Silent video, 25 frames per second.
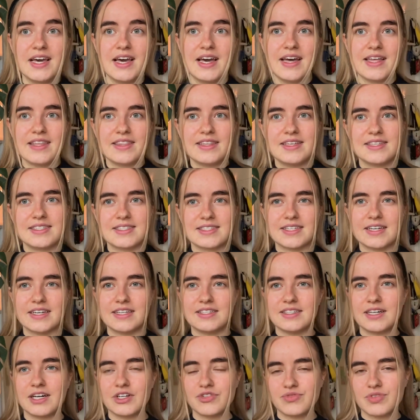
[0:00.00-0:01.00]
this
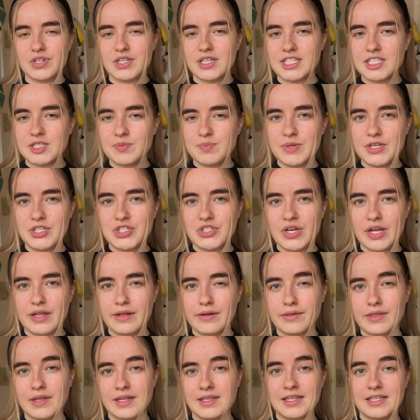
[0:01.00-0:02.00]
cannot really speak to
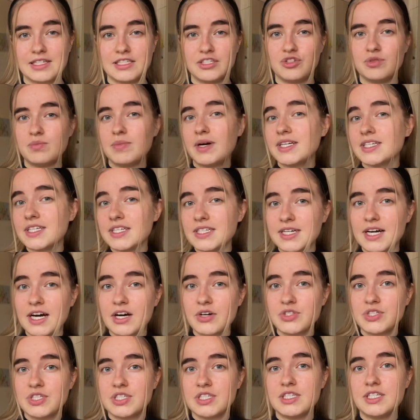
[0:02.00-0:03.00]
anything that you might
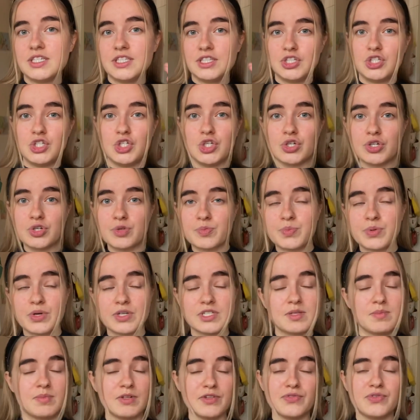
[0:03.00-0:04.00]
encounter in your
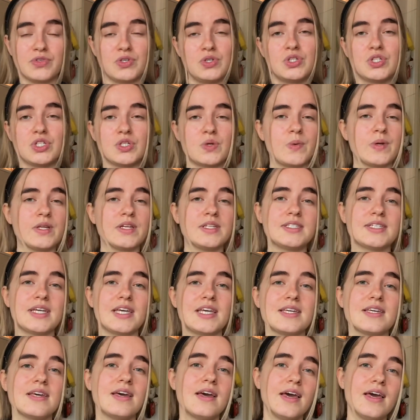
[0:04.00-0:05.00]
possible future when you
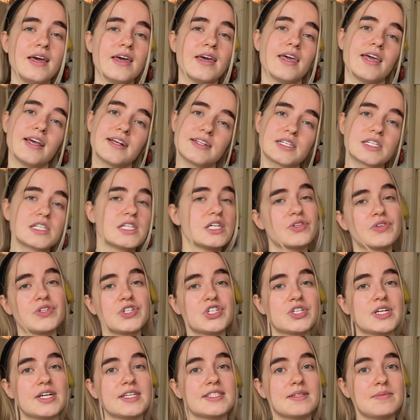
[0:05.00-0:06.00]
take English literature
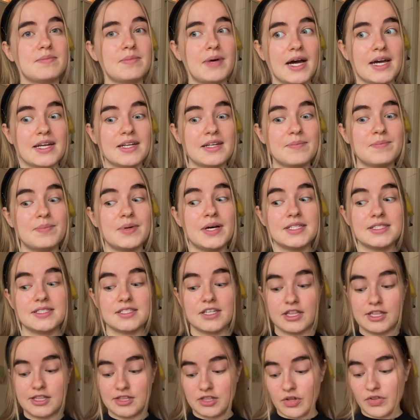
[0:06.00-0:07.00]
as a minor. But
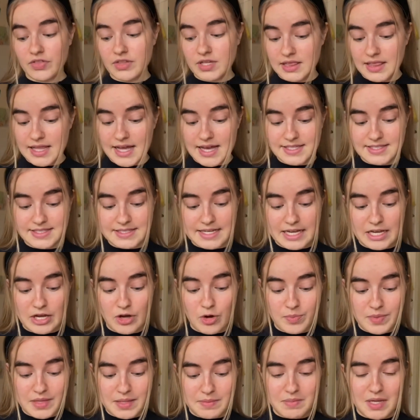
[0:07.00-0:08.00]
nonetheless, I hope
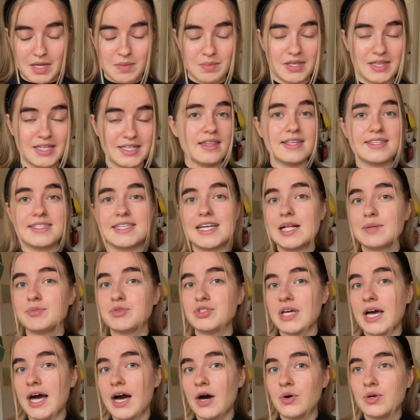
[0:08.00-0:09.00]
that maybe this helps you
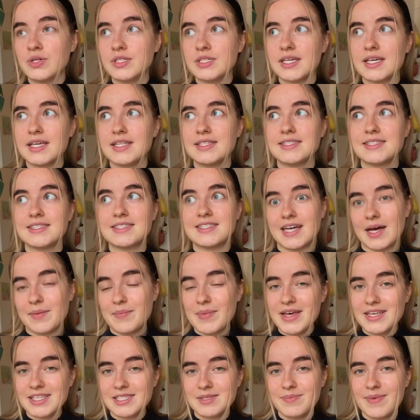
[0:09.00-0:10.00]
out in some
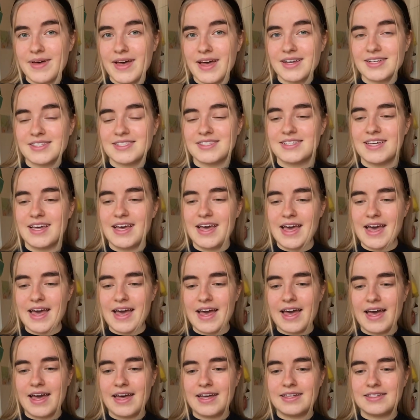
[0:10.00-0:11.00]
aspect.
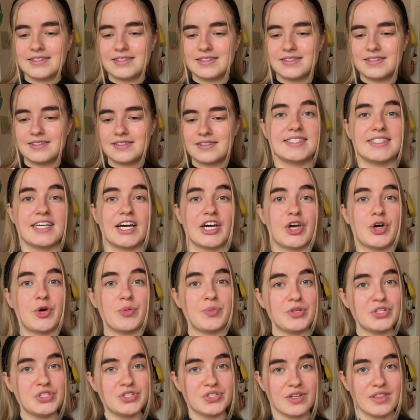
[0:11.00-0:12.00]
And I hope
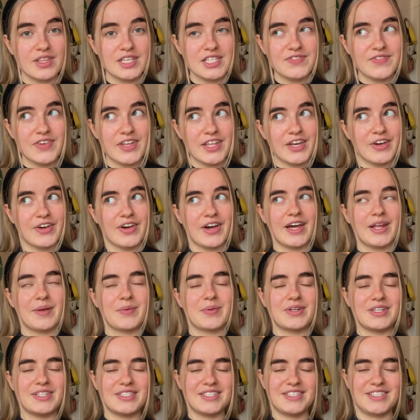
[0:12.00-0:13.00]
you enjoyed this video, and I'm
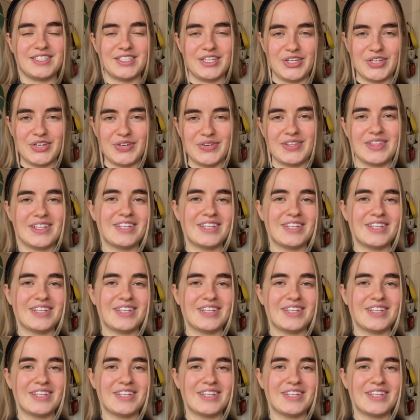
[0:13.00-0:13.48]
gonna see you in the